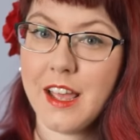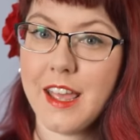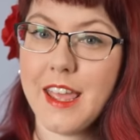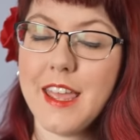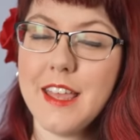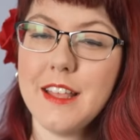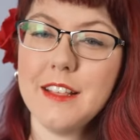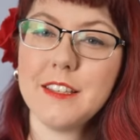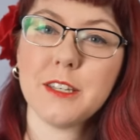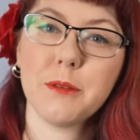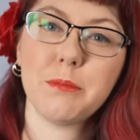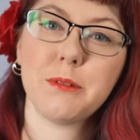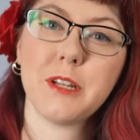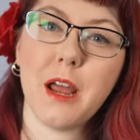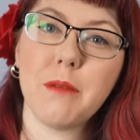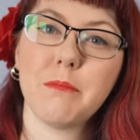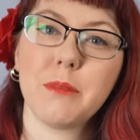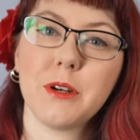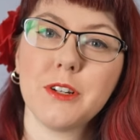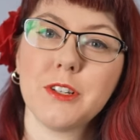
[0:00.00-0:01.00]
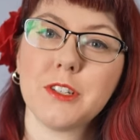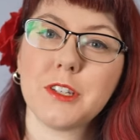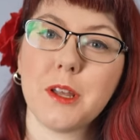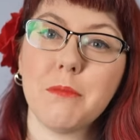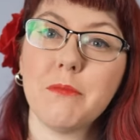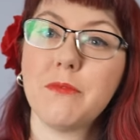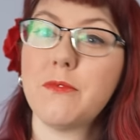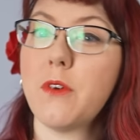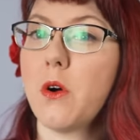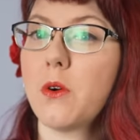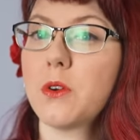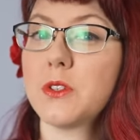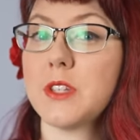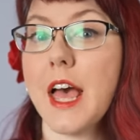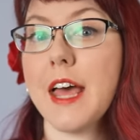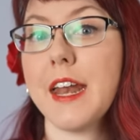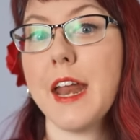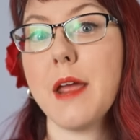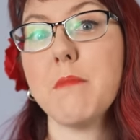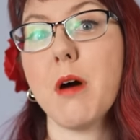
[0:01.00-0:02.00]
In September, some folks
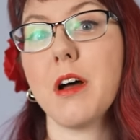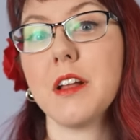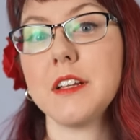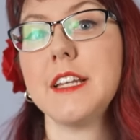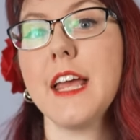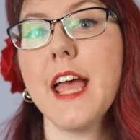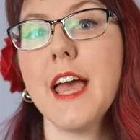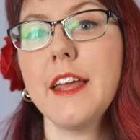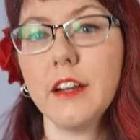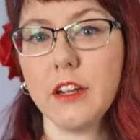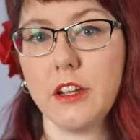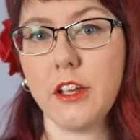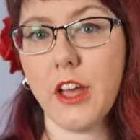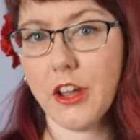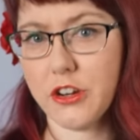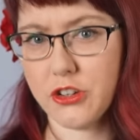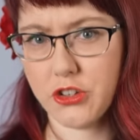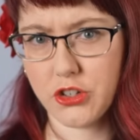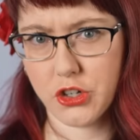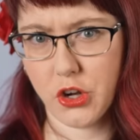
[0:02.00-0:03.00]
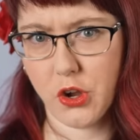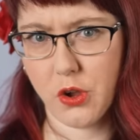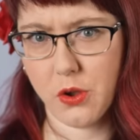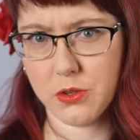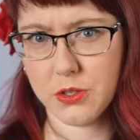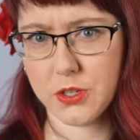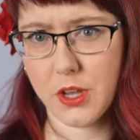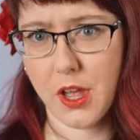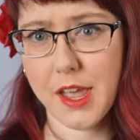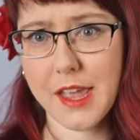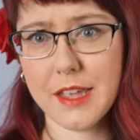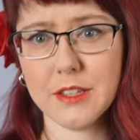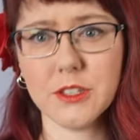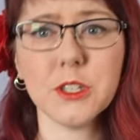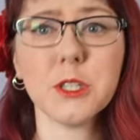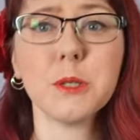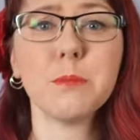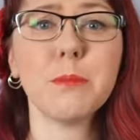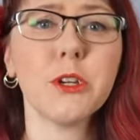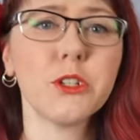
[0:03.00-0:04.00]
at a Montana gun show saw a
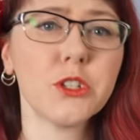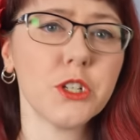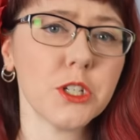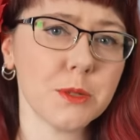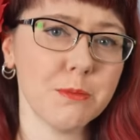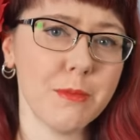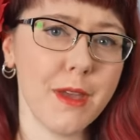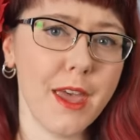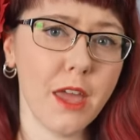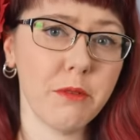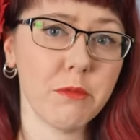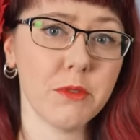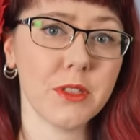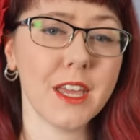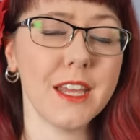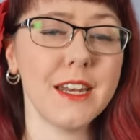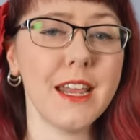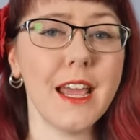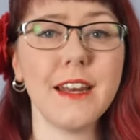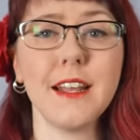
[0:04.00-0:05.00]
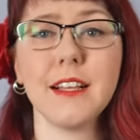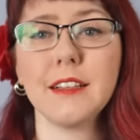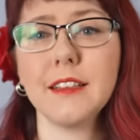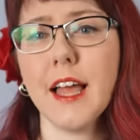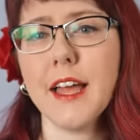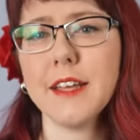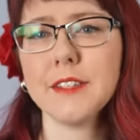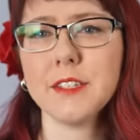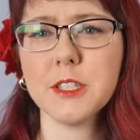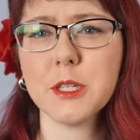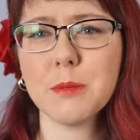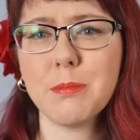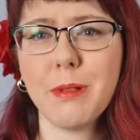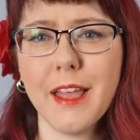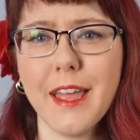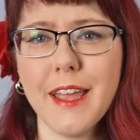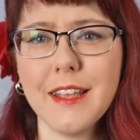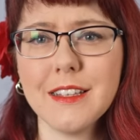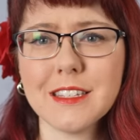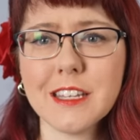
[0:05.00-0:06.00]
suspicious man with Canadian license
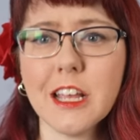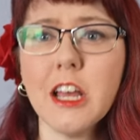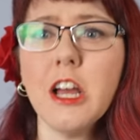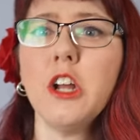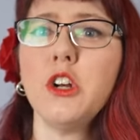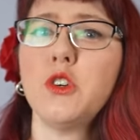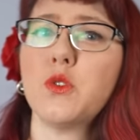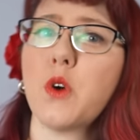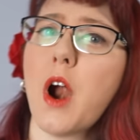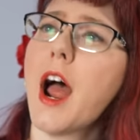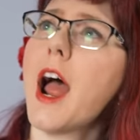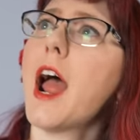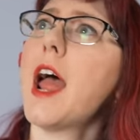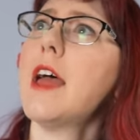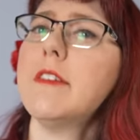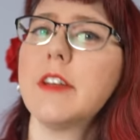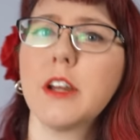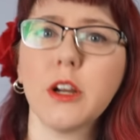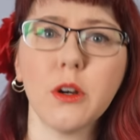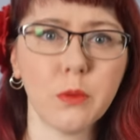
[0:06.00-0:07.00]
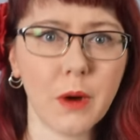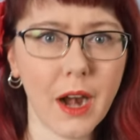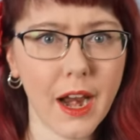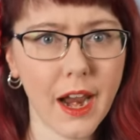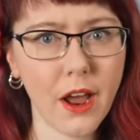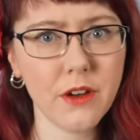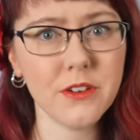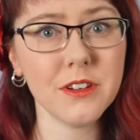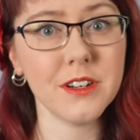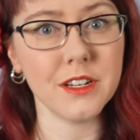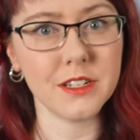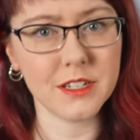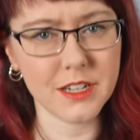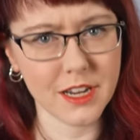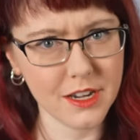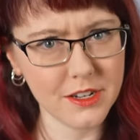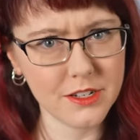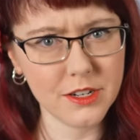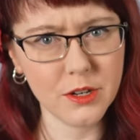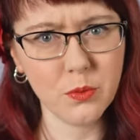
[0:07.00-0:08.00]
plates driving around in a
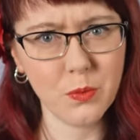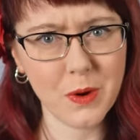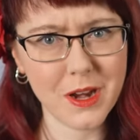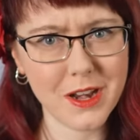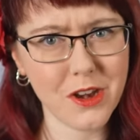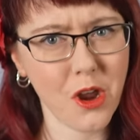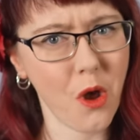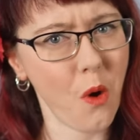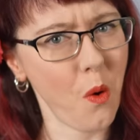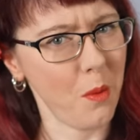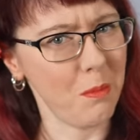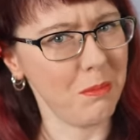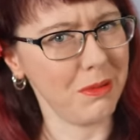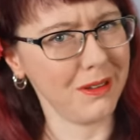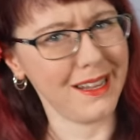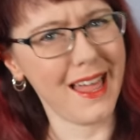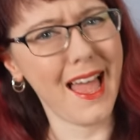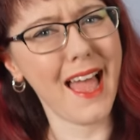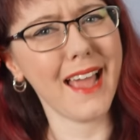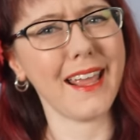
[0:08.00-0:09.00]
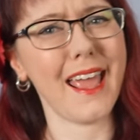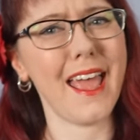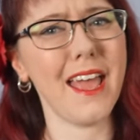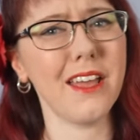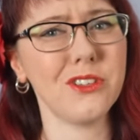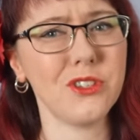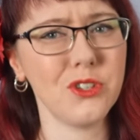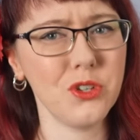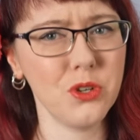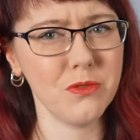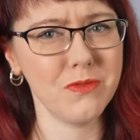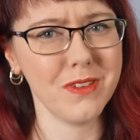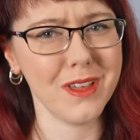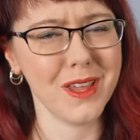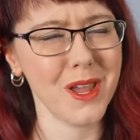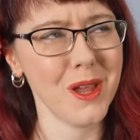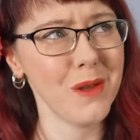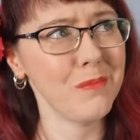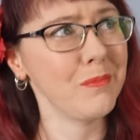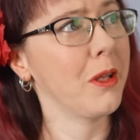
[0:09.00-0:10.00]
tinted window black
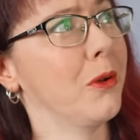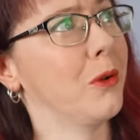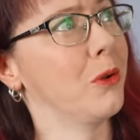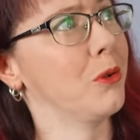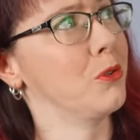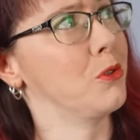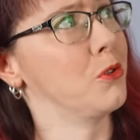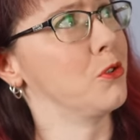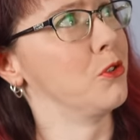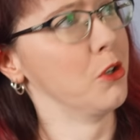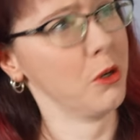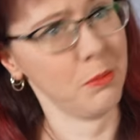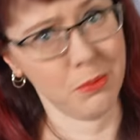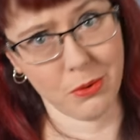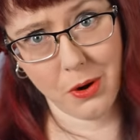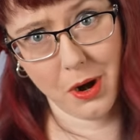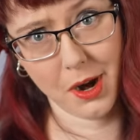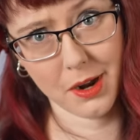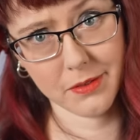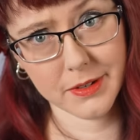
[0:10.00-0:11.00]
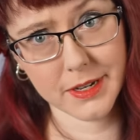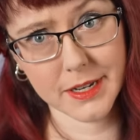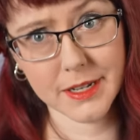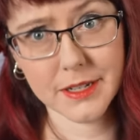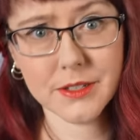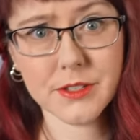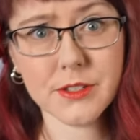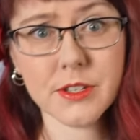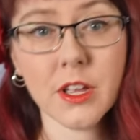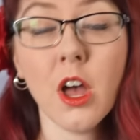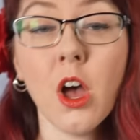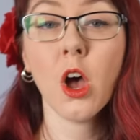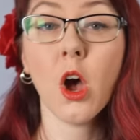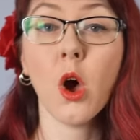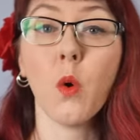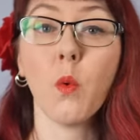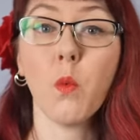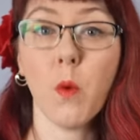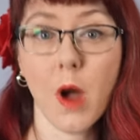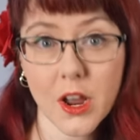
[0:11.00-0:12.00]
SUV, super obvious,
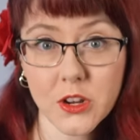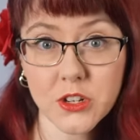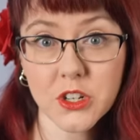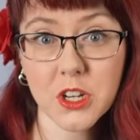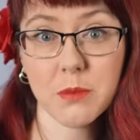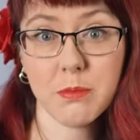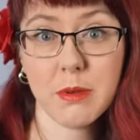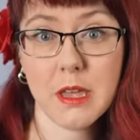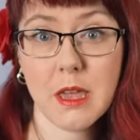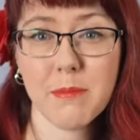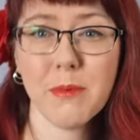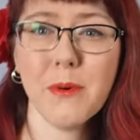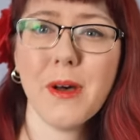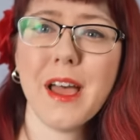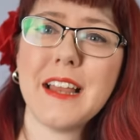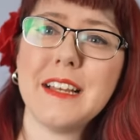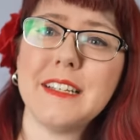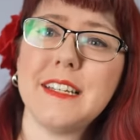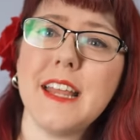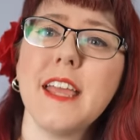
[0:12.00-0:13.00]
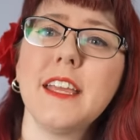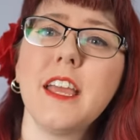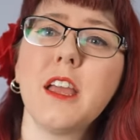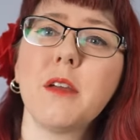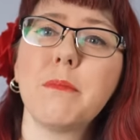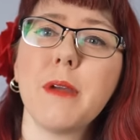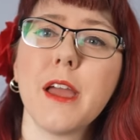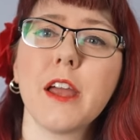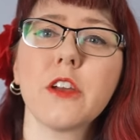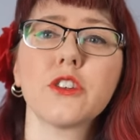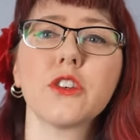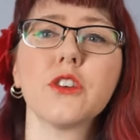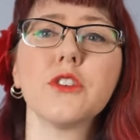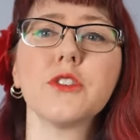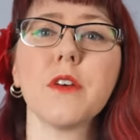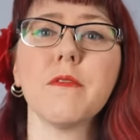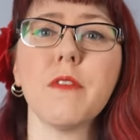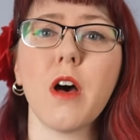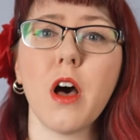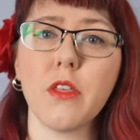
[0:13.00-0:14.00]
watching people and taking pictures
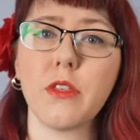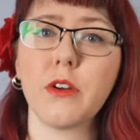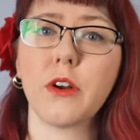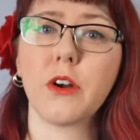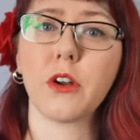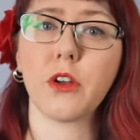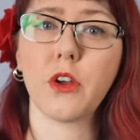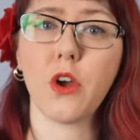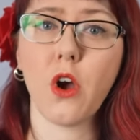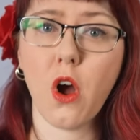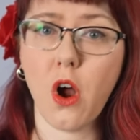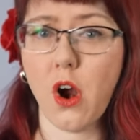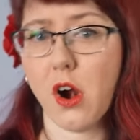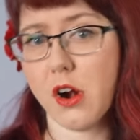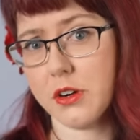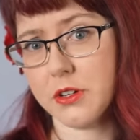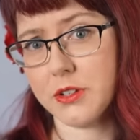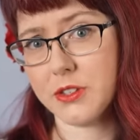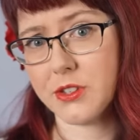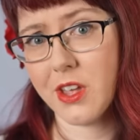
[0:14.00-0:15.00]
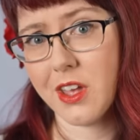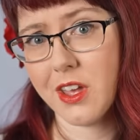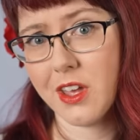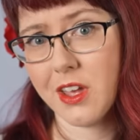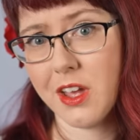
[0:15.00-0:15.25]
of other cars.